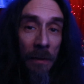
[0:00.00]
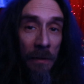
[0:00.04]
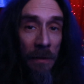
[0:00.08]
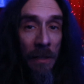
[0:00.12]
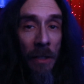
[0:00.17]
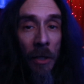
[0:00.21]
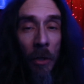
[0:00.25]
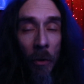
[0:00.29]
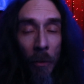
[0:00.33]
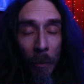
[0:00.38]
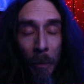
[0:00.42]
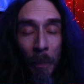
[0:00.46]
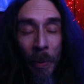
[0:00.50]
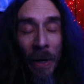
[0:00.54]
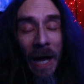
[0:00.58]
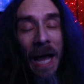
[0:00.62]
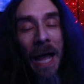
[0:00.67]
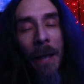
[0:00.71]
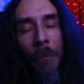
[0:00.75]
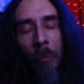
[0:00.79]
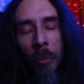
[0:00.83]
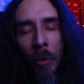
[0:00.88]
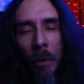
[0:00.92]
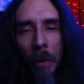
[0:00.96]
You know, the
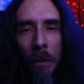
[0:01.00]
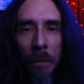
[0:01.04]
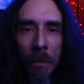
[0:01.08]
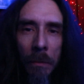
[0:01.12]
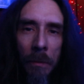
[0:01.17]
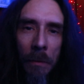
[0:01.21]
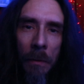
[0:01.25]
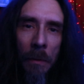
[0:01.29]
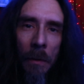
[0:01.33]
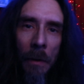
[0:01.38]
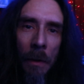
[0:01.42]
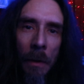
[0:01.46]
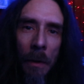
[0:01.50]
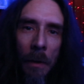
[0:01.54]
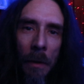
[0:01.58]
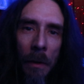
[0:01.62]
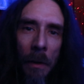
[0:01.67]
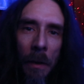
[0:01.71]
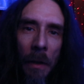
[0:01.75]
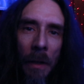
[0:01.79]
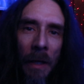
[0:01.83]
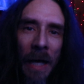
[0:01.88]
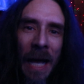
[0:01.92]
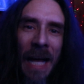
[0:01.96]
Bible.
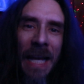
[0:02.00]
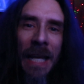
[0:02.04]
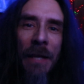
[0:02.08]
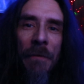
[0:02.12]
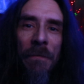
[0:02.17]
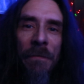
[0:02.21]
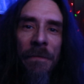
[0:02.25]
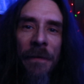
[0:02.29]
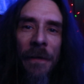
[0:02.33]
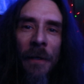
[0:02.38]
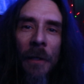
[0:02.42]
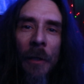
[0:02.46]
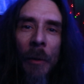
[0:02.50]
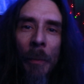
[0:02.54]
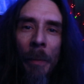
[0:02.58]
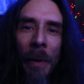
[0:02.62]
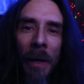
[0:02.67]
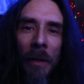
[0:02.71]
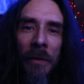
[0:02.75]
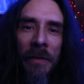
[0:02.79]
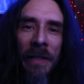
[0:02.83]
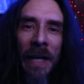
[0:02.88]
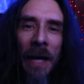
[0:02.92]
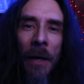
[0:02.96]
How do you feel
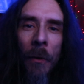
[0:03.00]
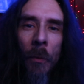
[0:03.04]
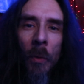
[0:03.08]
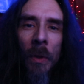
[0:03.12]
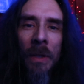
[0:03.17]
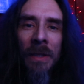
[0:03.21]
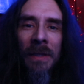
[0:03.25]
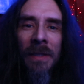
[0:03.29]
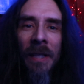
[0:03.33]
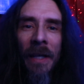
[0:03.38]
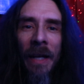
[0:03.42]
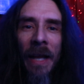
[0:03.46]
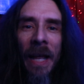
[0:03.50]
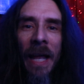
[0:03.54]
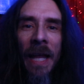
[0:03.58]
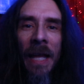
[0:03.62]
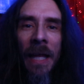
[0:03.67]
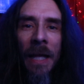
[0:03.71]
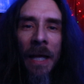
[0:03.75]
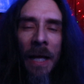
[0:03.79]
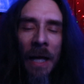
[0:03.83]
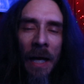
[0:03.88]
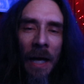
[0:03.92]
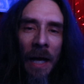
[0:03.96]
about that one
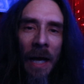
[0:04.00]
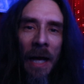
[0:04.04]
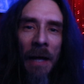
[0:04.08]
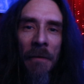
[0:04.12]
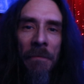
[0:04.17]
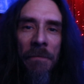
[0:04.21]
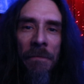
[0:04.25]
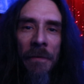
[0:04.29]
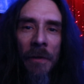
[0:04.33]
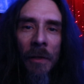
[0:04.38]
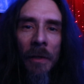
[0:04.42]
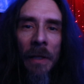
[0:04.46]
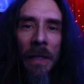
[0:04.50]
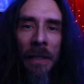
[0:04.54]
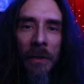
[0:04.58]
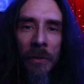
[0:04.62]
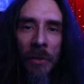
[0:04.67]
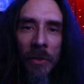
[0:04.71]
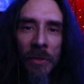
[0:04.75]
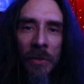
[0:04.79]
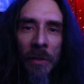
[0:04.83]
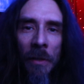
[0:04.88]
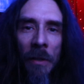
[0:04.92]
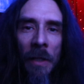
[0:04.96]
today? I feel like
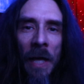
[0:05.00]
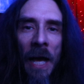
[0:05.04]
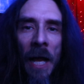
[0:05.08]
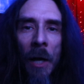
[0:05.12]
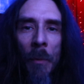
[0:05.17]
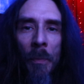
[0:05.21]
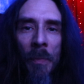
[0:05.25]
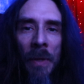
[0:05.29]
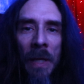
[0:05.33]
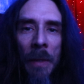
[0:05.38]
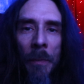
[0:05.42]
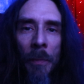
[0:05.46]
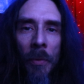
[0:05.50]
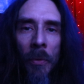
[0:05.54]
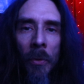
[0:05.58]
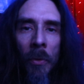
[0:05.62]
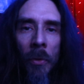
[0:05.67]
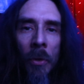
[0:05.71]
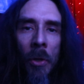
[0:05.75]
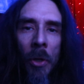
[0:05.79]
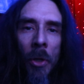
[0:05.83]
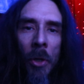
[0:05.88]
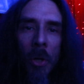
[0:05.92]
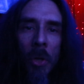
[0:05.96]
there's a lot of
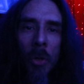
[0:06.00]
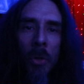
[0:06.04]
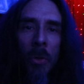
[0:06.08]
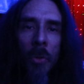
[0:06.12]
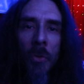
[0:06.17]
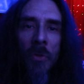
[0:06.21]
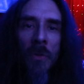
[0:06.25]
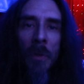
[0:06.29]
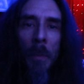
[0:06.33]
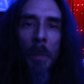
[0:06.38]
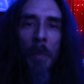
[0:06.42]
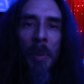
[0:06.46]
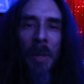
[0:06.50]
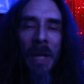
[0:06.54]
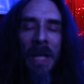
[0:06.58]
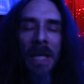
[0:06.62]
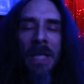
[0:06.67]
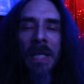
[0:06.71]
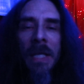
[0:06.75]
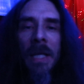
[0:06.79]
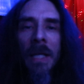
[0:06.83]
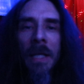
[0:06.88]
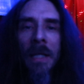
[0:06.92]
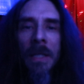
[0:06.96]
people whose
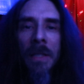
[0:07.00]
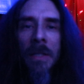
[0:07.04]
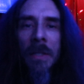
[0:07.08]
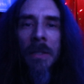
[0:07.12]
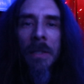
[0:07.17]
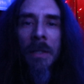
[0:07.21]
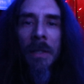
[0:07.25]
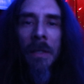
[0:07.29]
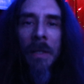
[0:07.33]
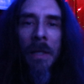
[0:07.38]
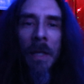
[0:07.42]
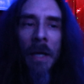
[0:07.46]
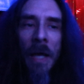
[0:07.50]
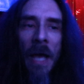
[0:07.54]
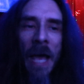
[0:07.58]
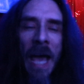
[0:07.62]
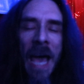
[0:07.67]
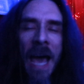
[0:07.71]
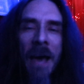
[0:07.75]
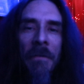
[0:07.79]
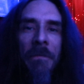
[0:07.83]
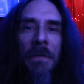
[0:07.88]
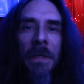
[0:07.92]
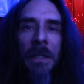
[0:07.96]
opinions
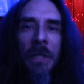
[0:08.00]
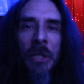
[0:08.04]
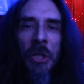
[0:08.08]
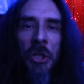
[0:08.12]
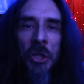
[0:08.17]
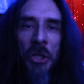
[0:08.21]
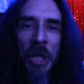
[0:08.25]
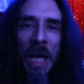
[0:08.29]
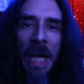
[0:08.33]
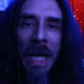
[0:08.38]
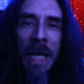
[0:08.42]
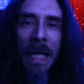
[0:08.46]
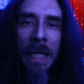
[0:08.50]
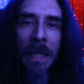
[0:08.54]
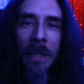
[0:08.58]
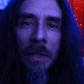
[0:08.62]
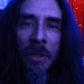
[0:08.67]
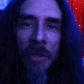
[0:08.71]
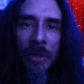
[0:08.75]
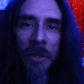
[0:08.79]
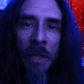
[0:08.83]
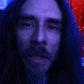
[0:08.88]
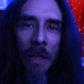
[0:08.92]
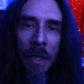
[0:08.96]
haven't
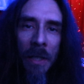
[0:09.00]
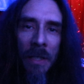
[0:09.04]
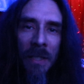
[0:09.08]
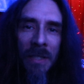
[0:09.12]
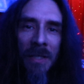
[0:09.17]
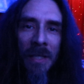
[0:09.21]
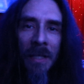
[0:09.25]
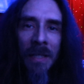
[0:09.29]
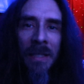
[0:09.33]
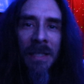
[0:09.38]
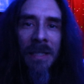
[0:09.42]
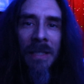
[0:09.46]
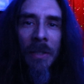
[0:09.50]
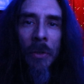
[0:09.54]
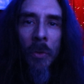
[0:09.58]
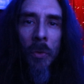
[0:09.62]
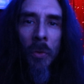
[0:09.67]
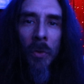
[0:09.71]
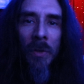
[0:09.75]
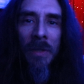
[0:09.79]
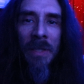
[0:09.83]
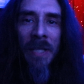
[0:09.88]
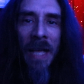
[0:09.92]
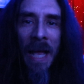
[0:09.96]
changed since the
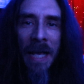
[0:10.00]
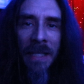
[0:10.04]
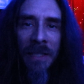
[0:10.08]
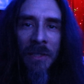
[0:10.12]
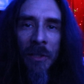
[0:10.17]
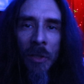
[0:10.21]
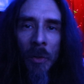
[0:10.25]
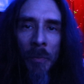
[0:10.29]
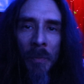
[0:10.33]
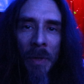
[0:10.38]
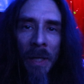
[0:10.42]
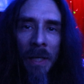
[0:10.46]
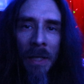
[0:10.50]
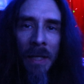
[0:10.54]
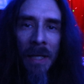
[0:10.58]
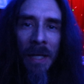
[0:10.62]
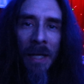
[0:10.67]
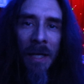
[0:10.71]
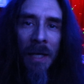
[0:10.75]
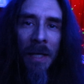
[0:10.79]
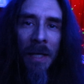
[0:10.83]
Old Testament.